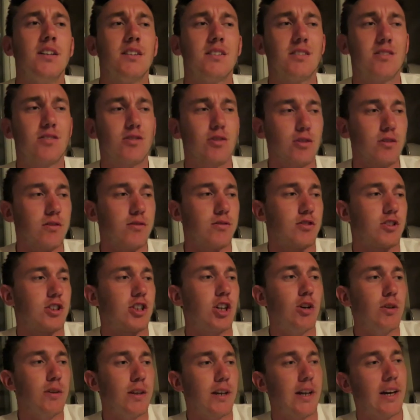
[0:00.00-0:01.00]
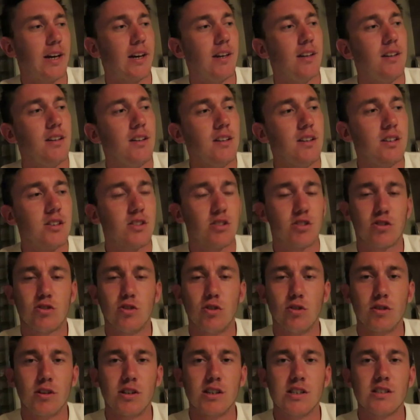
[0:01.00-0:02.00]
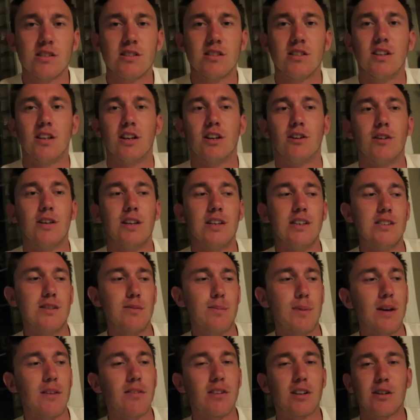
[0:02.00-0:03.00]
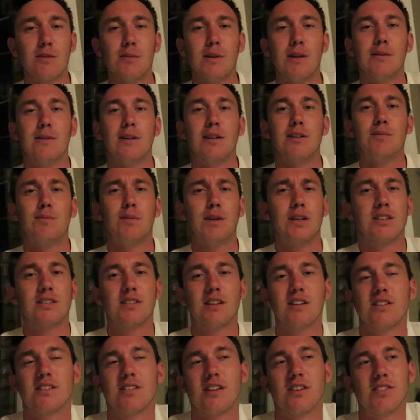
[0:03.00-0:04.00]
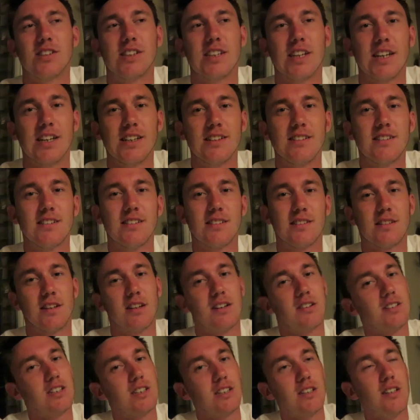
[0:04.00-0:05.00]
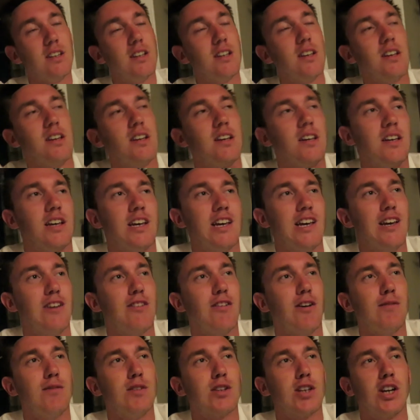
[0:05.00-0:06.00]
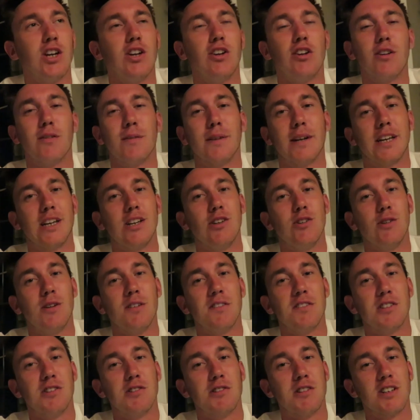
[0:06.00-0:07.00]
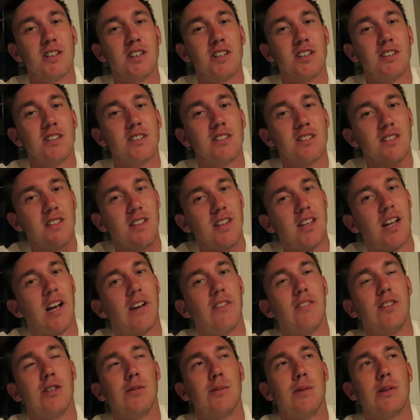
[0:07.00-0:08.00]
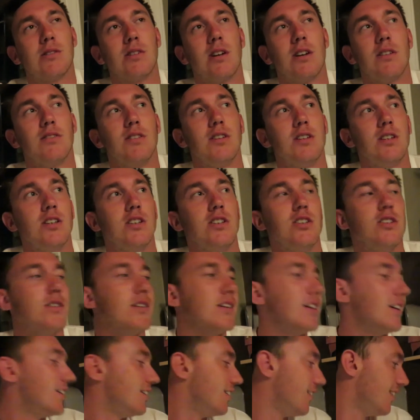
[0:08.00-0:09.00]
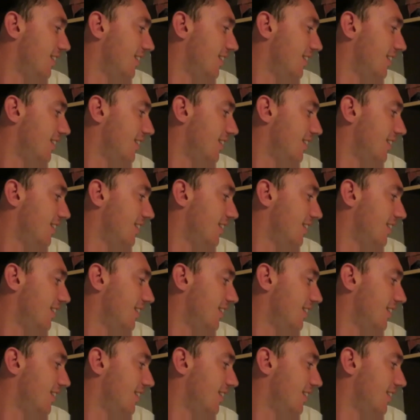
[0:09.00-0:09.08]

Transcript: to sort of show their stories. You know, it is a bit of a commitment, but it's only seven days, so I think if I'm going to nominate whoever you are, I think it'd be great for you to do it.